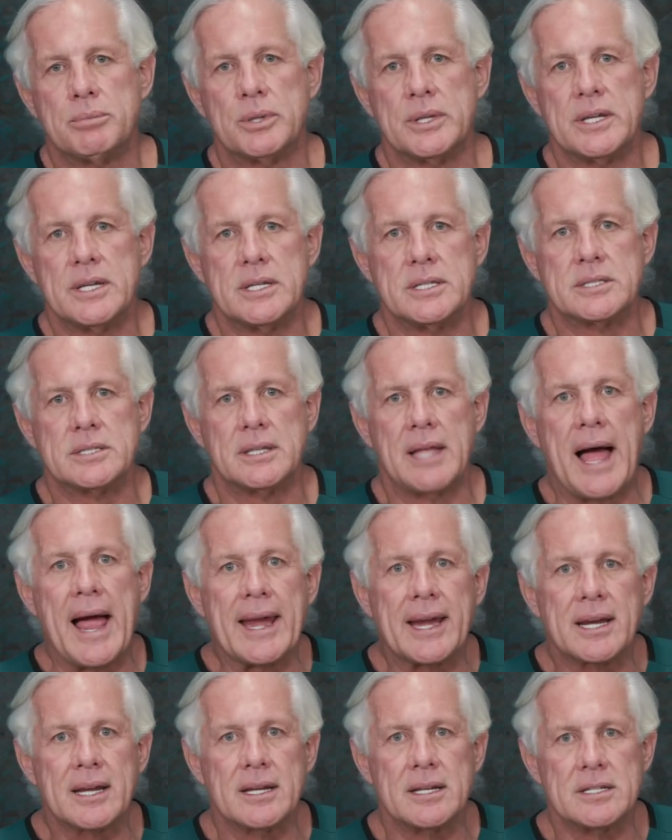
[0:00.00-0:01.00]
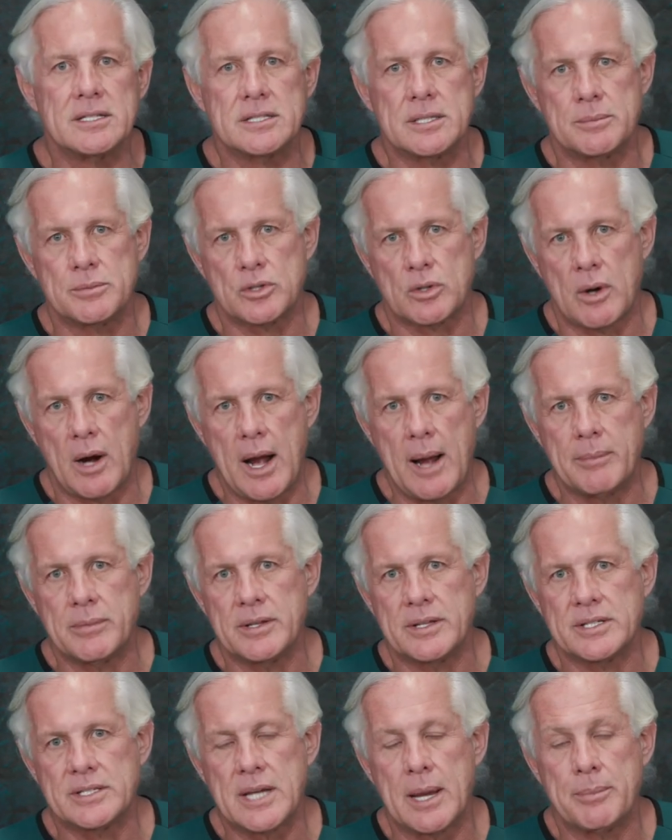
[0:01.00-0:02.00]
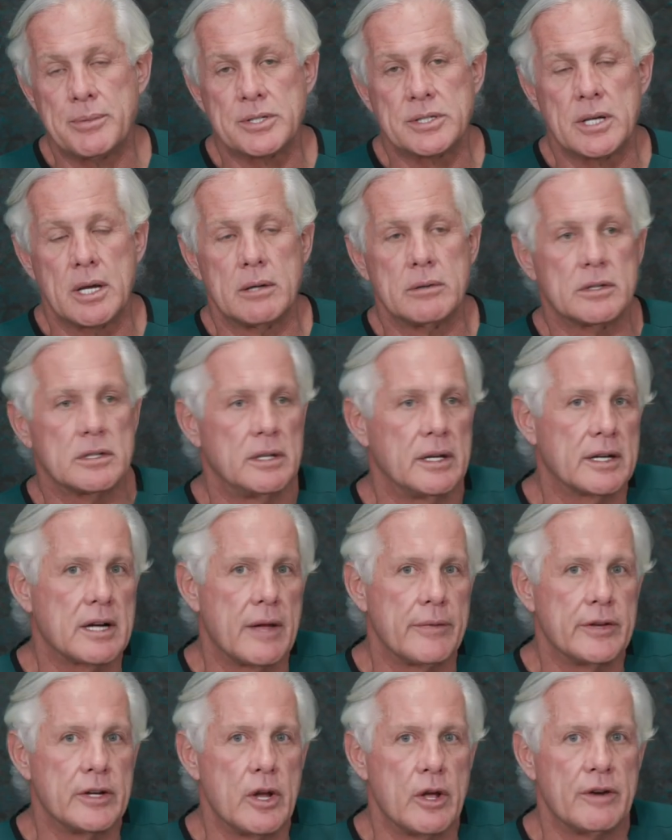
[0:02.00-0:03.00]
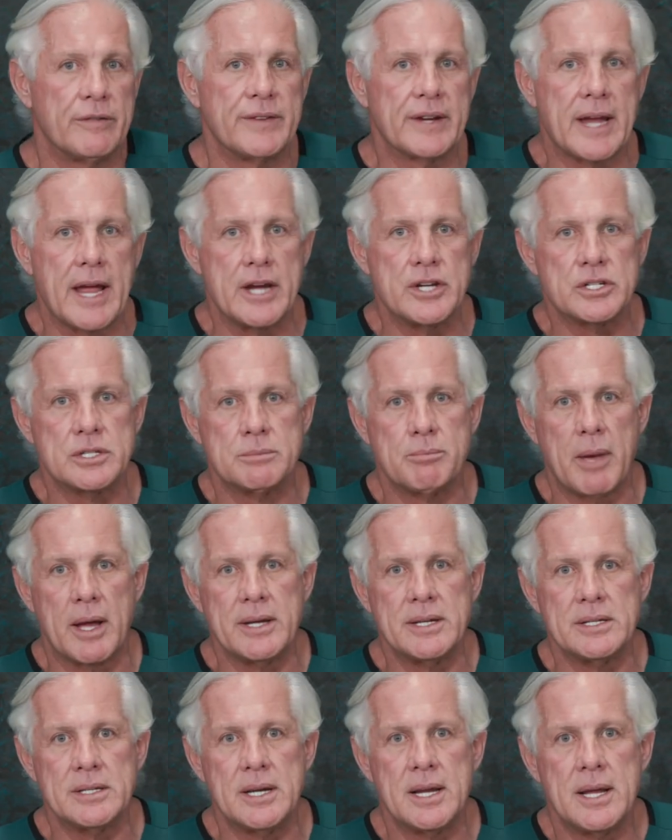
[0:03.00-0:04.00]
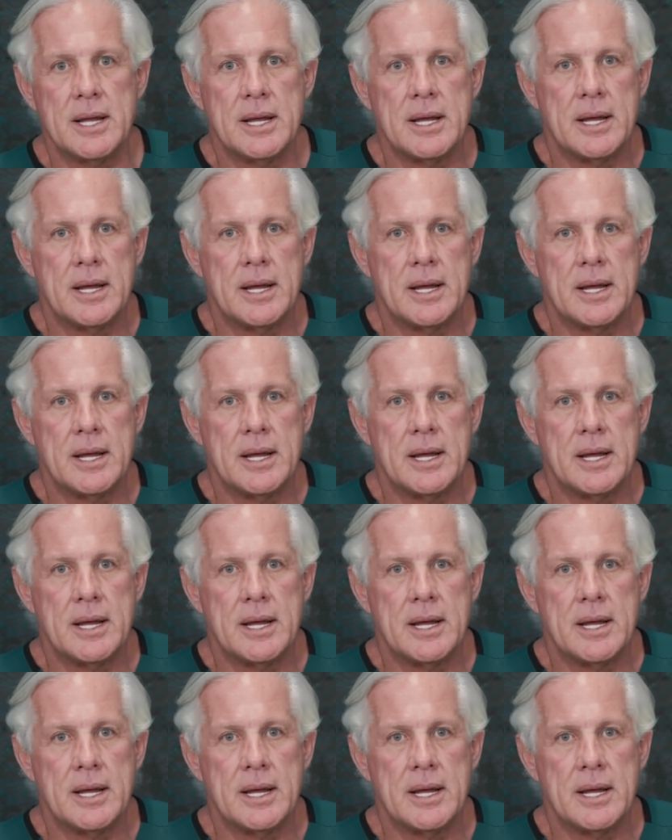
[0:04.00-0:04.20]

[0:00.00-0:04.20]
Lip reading: Please like and subscribe to this episode. Click on the notification button.